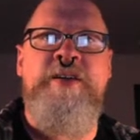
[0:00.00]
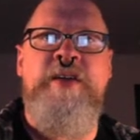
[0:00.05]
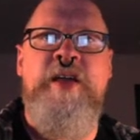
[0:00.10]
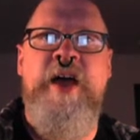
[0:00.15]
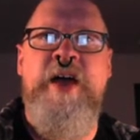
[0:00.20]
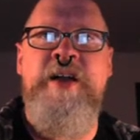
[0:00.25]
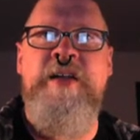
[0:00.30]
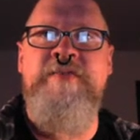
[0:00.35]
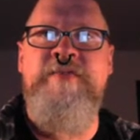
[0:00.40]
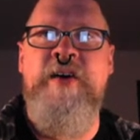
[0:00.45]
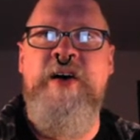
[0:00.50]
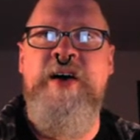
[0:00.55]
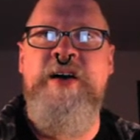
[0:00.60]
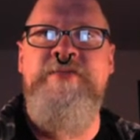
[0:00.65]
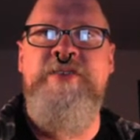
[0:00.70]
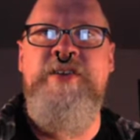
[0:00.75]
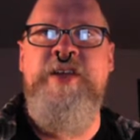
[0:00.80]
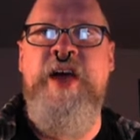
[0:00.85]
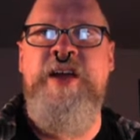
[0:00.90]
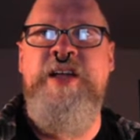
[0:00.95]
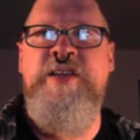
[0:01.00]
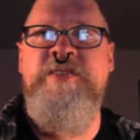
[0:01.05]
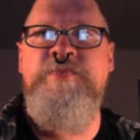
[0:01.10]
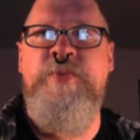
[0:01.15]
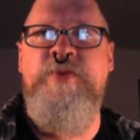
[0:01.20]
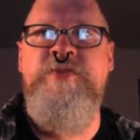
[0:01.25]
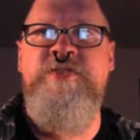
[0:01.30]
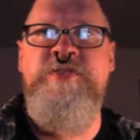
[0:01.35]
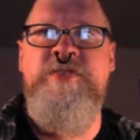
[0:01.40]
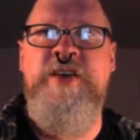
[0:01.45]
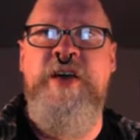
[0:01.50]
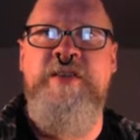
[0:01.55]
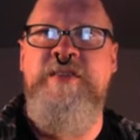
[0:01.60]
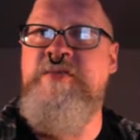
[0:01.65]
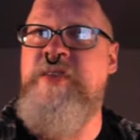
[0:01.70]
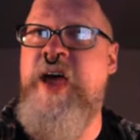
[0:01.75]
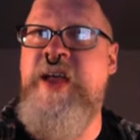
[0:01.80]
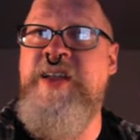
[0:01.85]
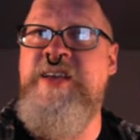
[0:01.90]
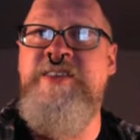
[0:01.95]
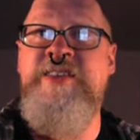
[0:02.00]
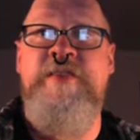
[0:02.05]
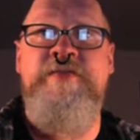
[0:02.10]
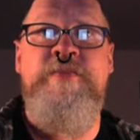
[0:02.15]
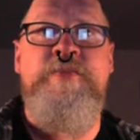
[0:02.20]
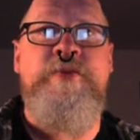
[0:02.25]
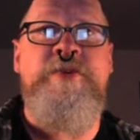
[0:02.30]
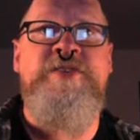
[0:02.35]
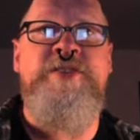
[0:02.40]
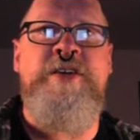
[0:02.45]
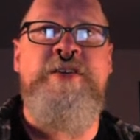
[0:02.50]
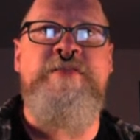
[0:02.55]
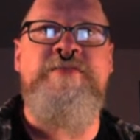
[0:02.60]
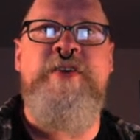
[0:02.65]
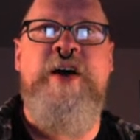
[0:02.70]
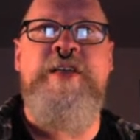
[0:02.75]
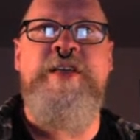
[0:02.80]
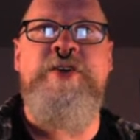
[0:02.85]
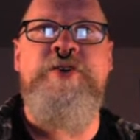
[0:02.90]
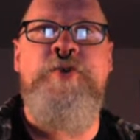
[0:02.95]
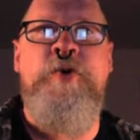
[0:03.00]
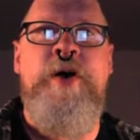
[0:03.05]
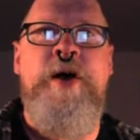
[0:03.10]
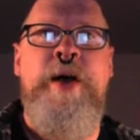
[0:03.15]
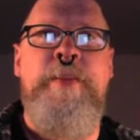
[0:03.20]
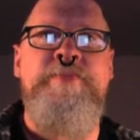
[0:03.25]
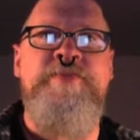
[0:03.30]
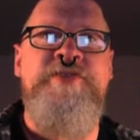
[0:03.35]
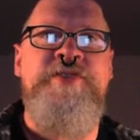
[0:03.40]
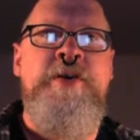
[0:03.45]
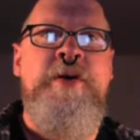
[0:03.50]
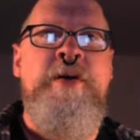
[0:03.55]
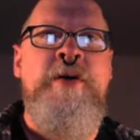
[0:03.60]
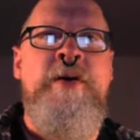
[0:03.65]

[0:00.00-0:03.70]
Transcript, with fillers: ninety five to ninety seven percent of violent crimes